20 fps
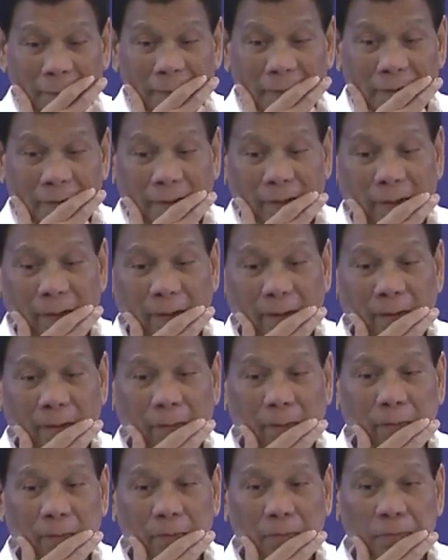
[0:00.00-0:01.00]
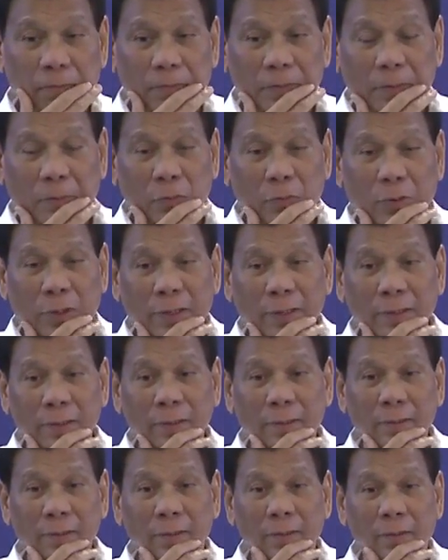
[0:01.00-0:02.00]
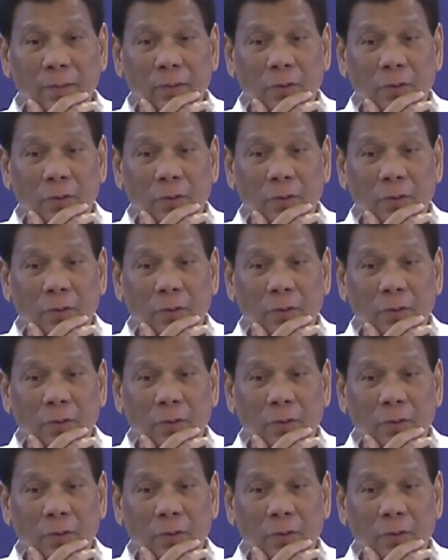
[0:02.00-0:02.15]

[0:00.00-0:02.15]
So from one